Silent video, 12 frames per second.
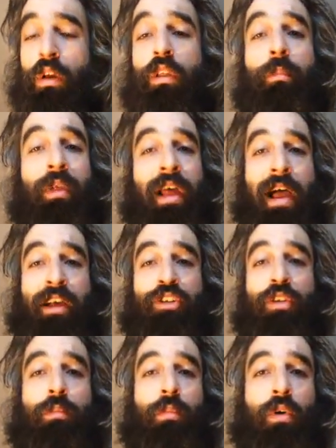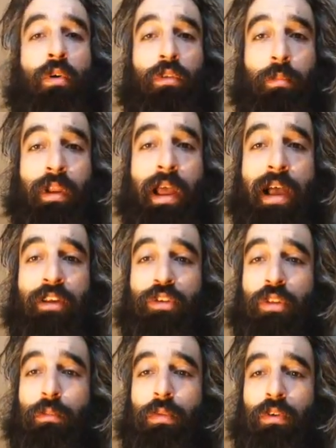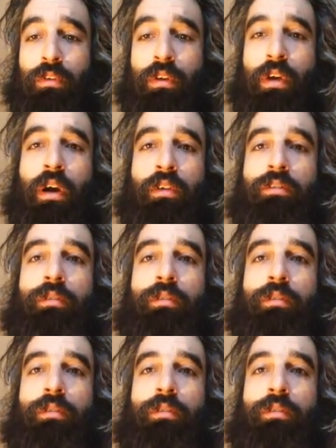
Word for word: A little bit of hash on the bowl. A little bit of hash on the bowl, you guys.